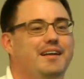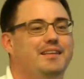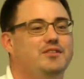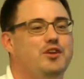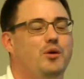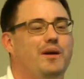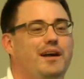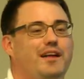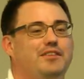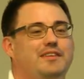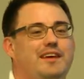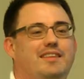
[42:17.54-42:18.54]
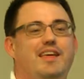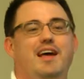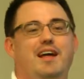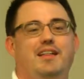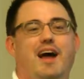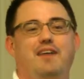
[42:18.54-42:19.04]
There's nowhere else.
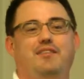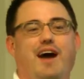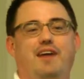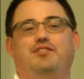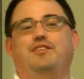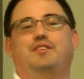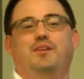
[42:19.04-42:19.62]
I've